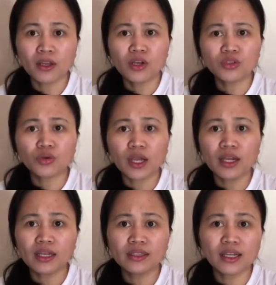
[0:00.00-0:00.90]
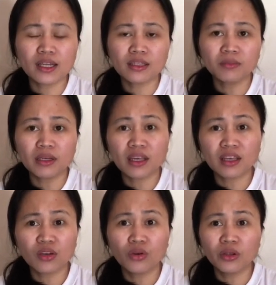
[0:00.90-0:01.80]
So kailangan din natin
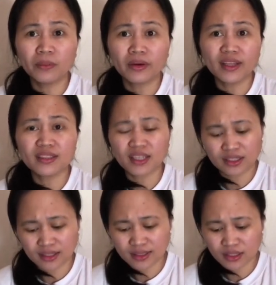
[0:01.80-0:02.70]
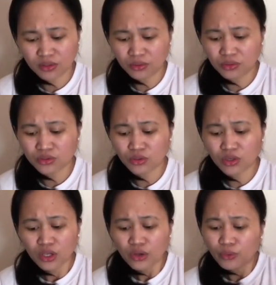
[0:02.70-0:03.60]
mag-collaborate sa kanila siguro. So
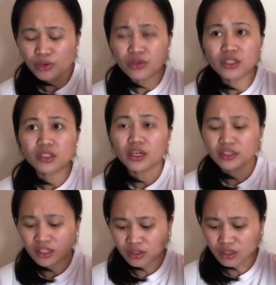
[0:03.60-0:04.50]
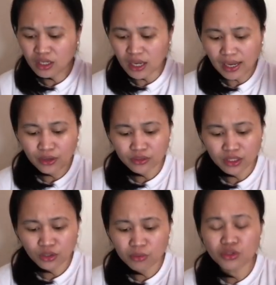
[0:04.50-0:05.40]
when you're starting out in
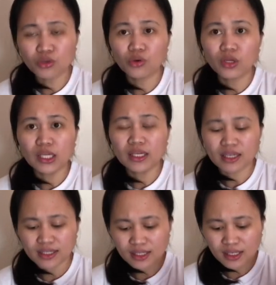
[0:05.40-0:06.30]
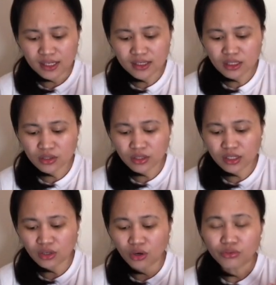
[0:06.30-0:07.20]
homeschooling, it's easy to get
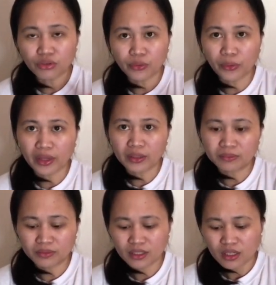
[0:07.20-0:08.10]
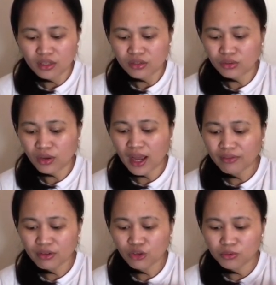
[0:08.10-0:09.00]
overwhelmed. So having
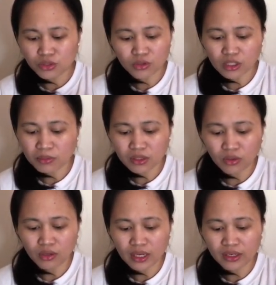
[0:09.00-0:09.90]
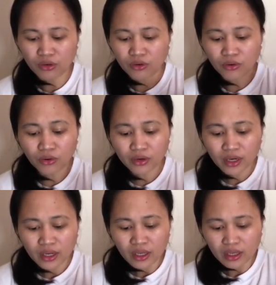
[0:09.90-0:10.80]
homeschool community online or
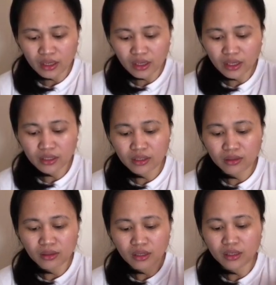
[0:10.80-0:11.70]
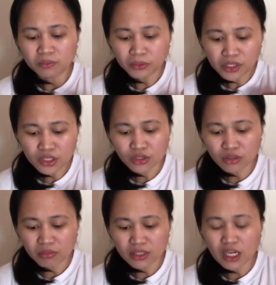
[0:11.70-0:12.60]
in person
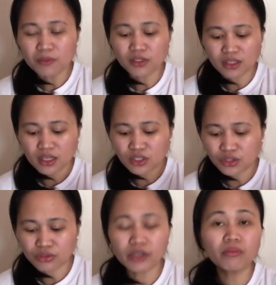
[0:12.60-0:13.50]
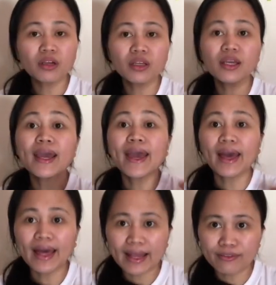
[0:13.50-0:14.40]
meetups is extremely
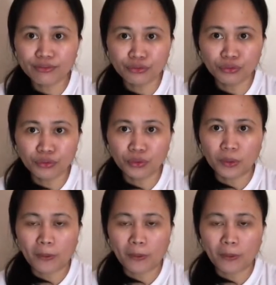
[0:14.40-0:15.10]
helpful.